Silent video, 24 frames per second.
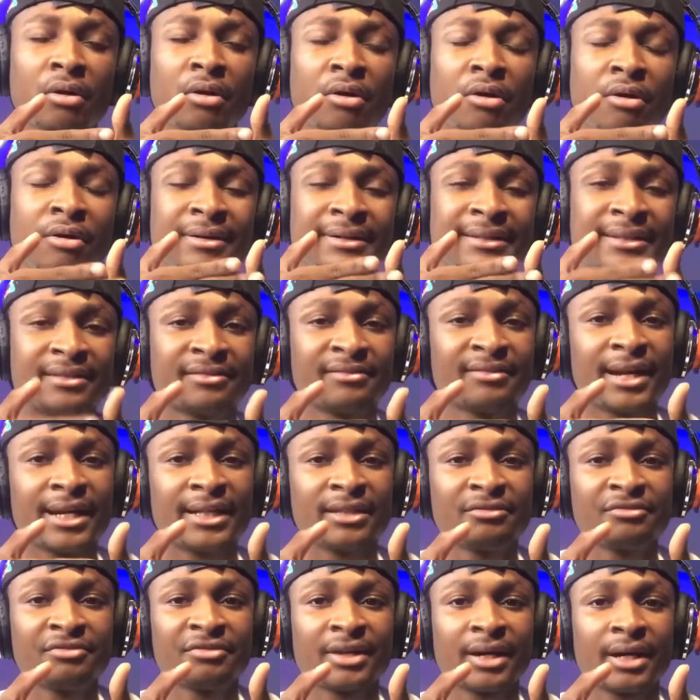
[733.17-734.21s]
on the right
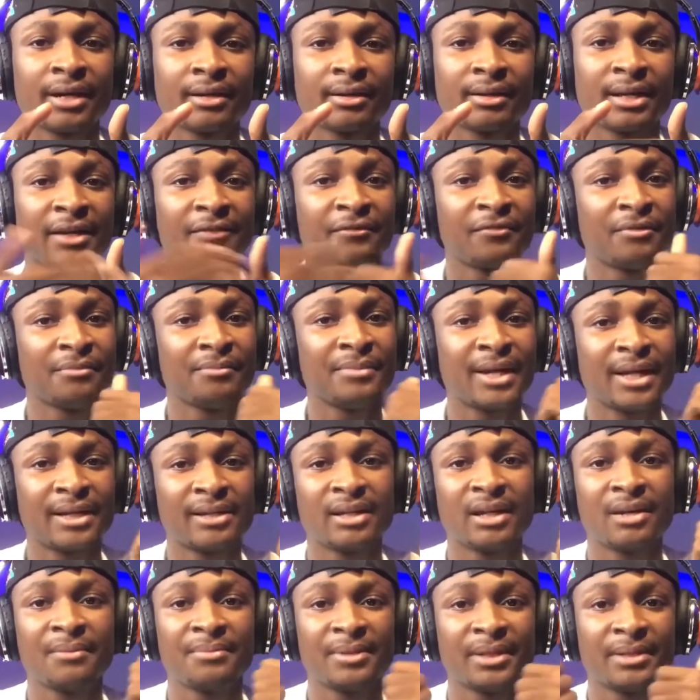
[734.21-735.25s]
track, like for me and
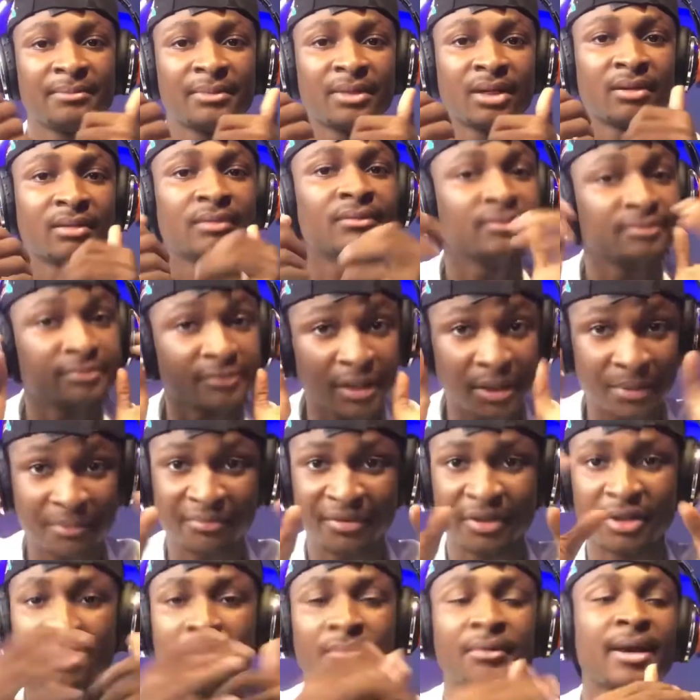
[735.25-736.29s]
that babe, now not a
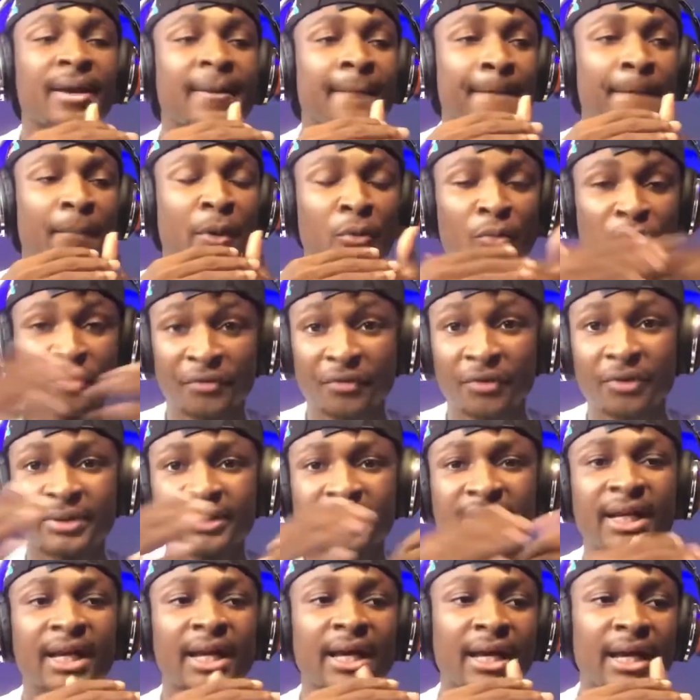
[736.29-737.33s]
breakup, but we fought.
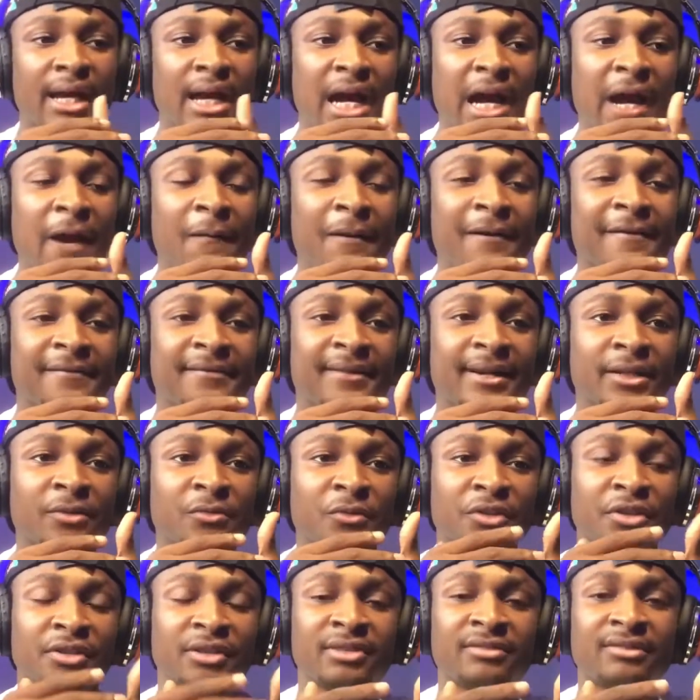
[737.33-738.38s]
Our fight
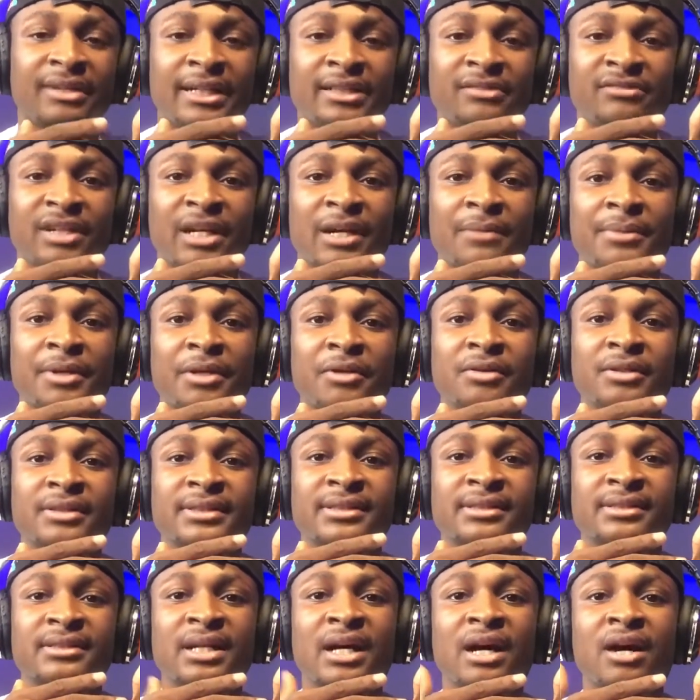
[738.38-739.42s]
was on the right track
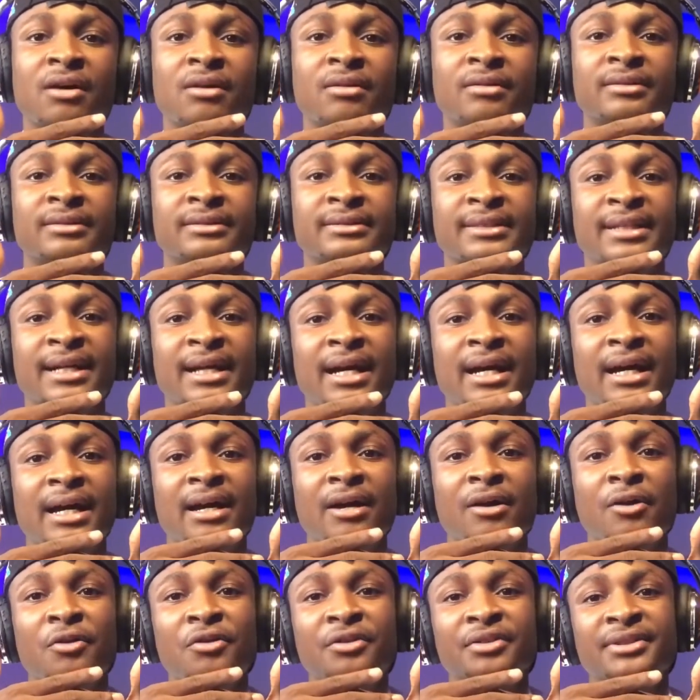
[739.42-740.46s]
because now that
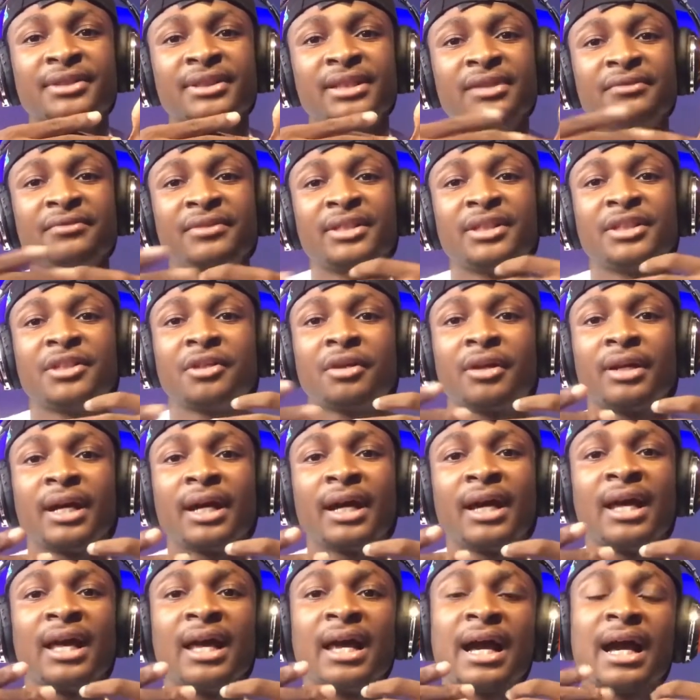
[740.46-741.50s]
us leaving each other
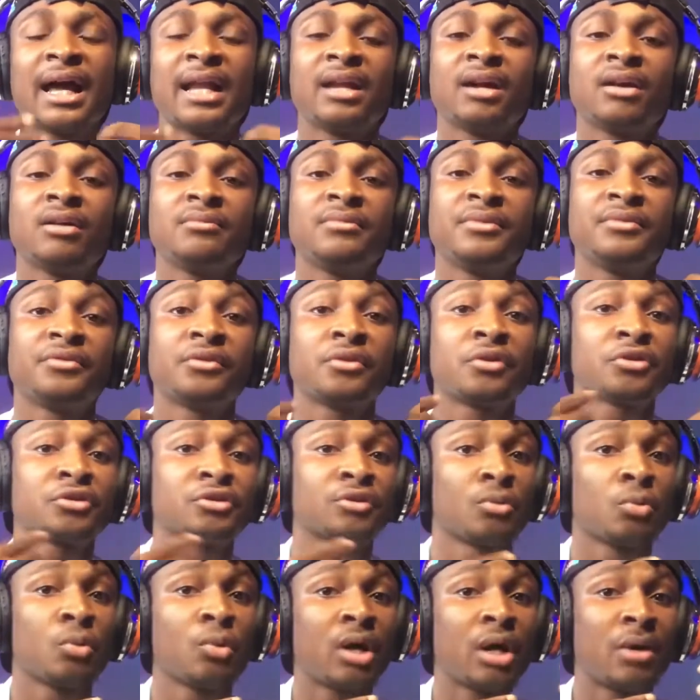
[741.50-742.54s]
allowed me focus
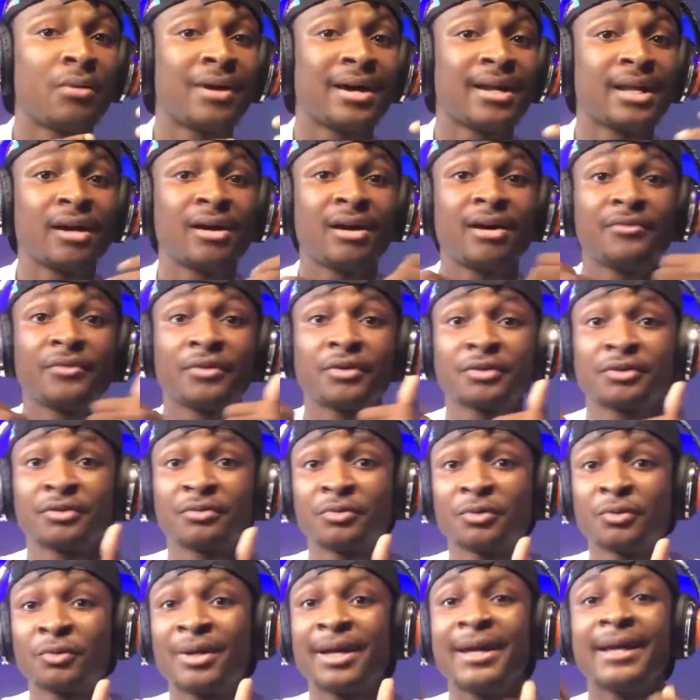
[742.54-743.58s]
on what I want, allow her focus on
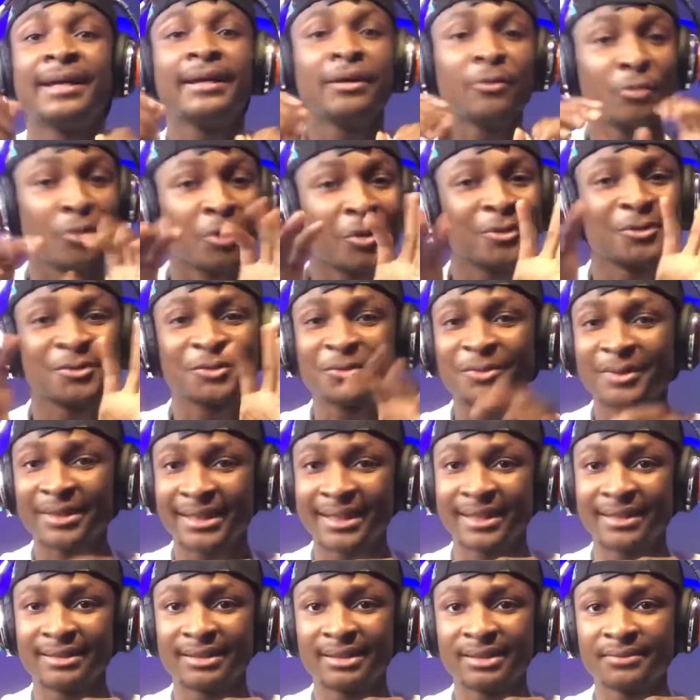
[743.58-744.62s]
what we also
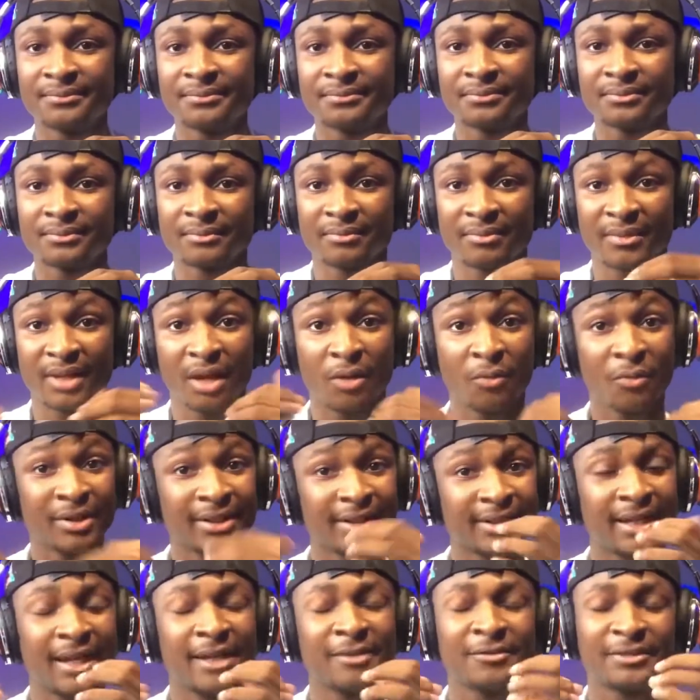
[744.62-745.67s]
gained. What
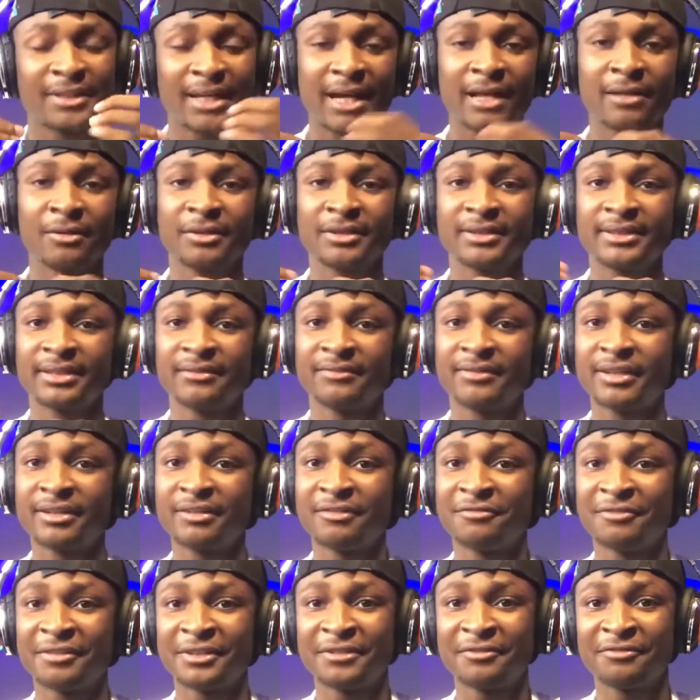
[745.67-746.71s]
did I lose? I lost a very
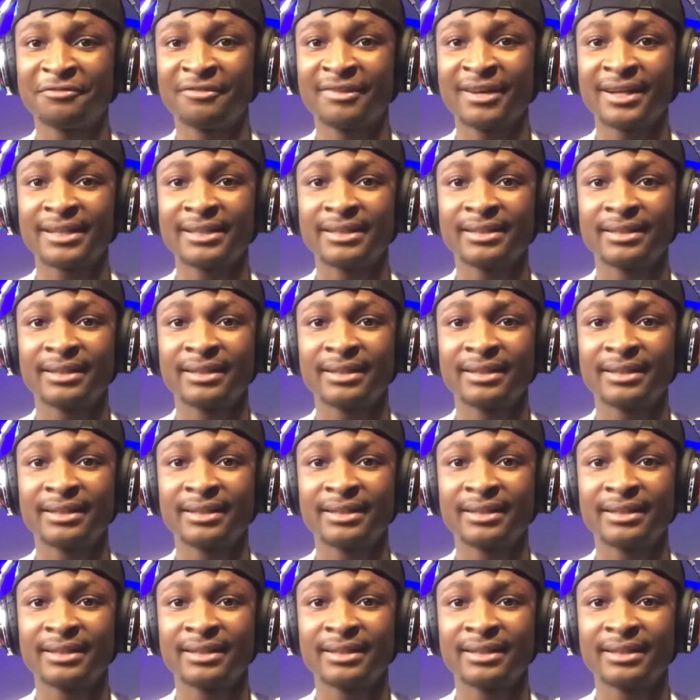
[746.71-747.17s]
great friend